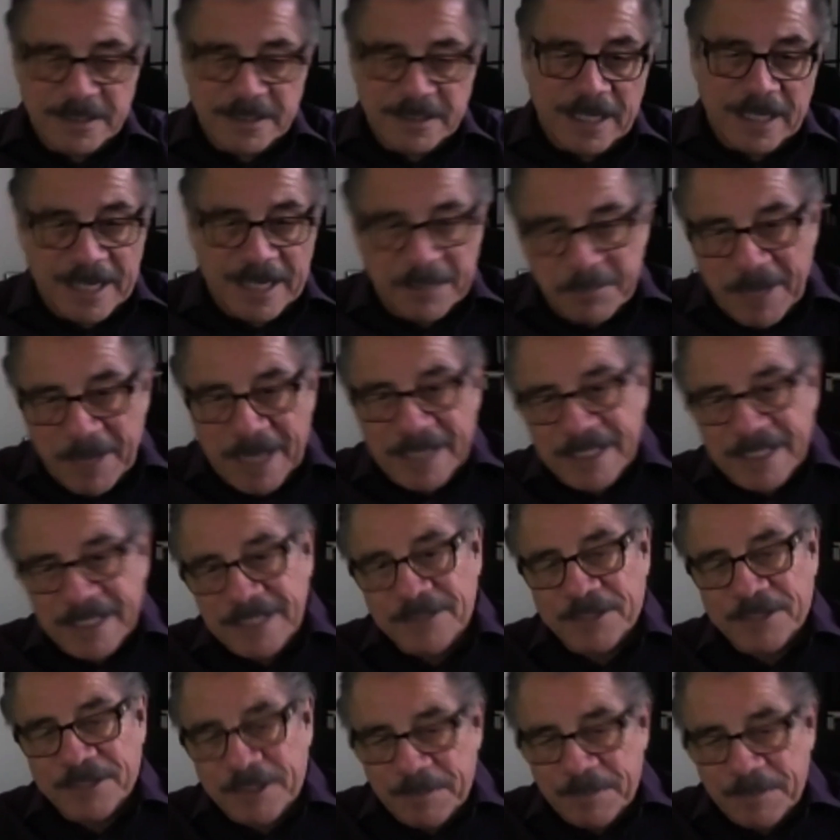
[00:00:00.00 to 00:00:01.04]
not like
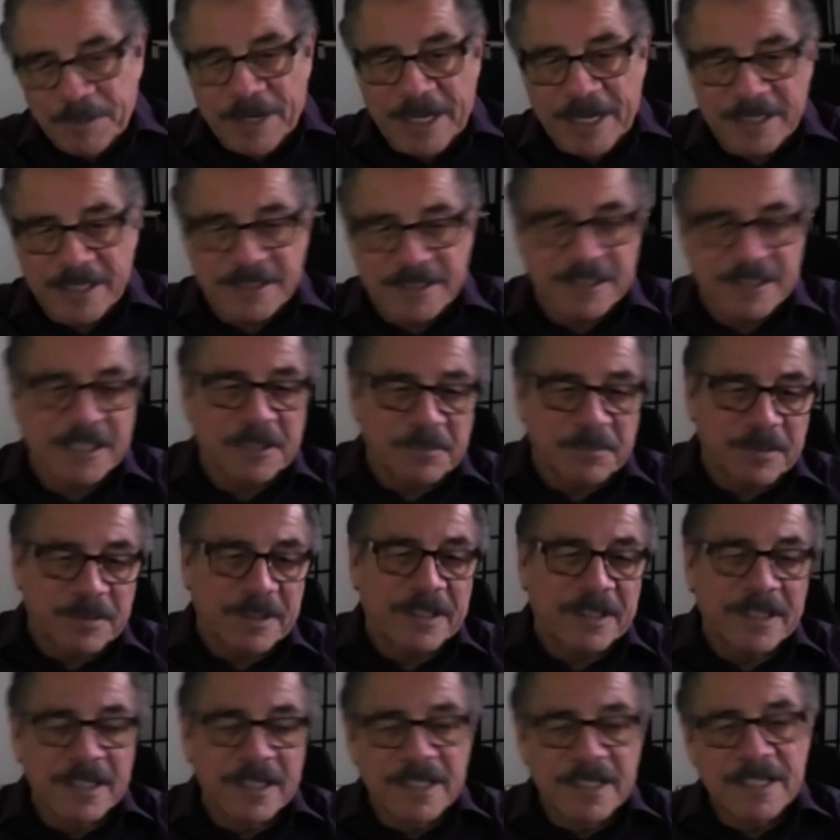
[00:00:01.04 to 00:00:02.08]
Mike, keep your hands up,
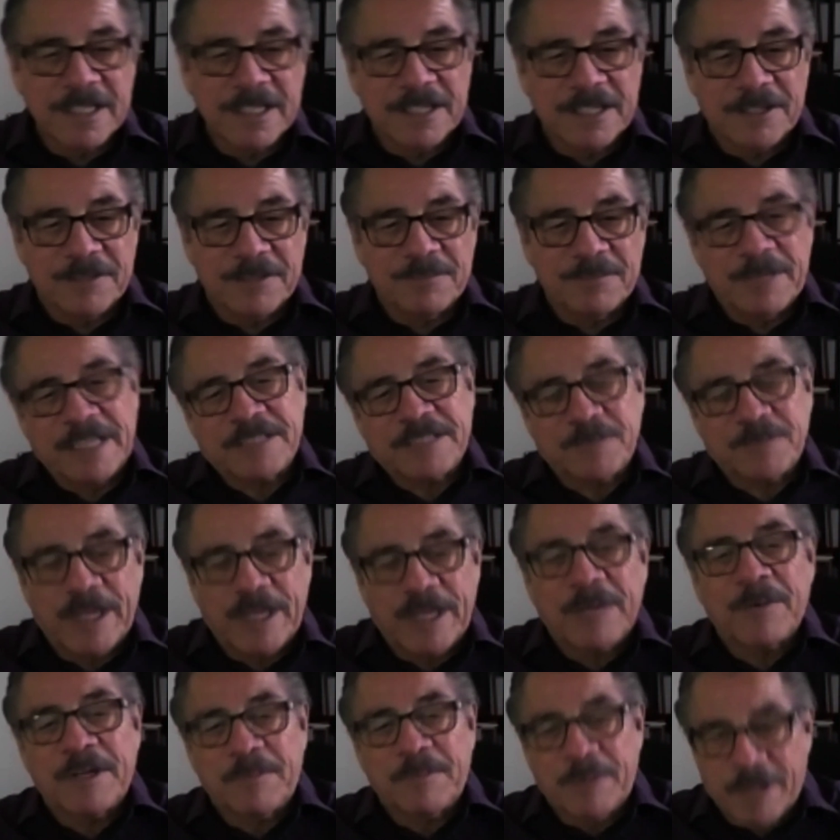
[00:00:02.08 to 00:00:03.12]
and Mike's way
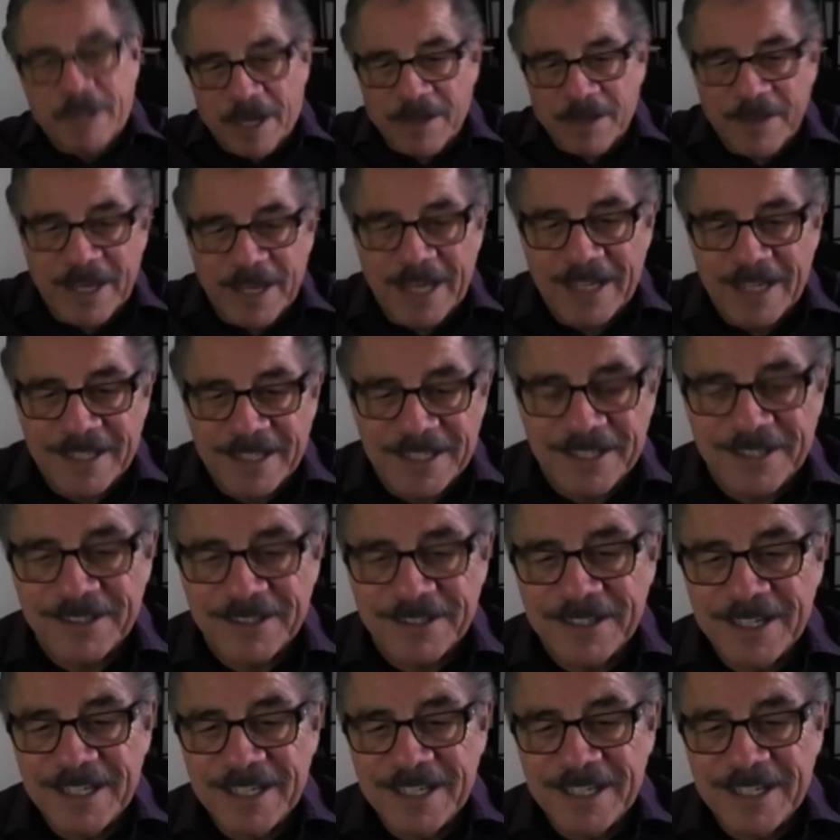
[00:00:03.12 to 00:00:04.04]
beyond that.